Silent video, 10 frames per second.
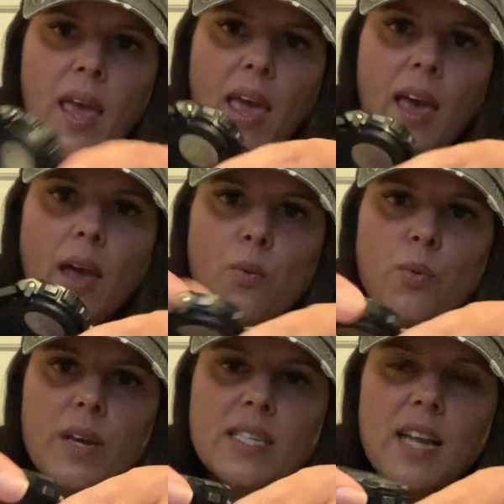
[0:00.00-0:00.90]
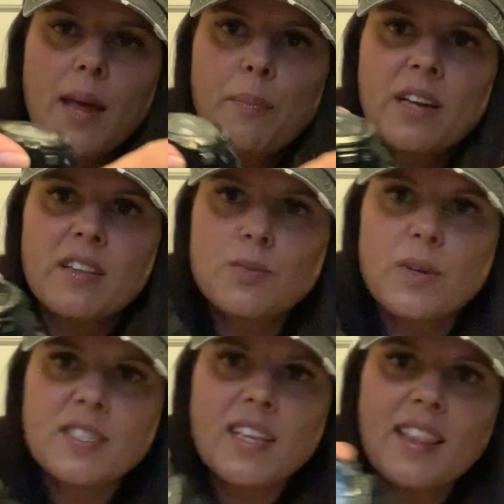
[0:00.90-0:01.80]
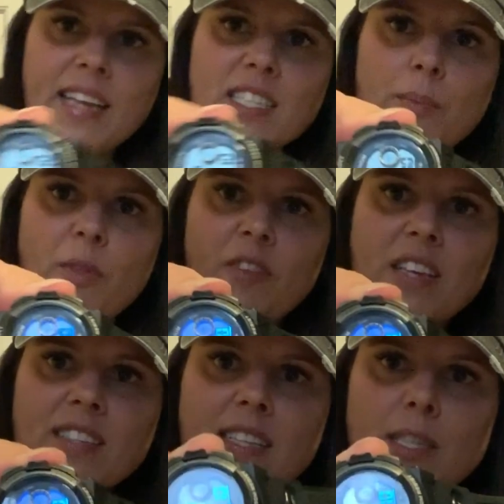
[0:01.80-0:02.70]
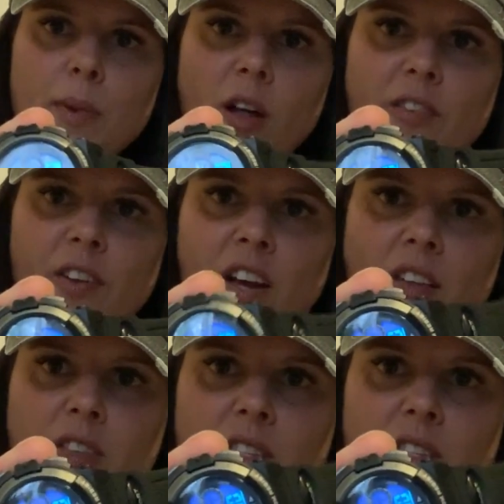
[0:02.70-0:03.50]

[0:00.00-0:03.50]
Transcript: And the reason I picked this one is it lights up, the face lights up in all different colors.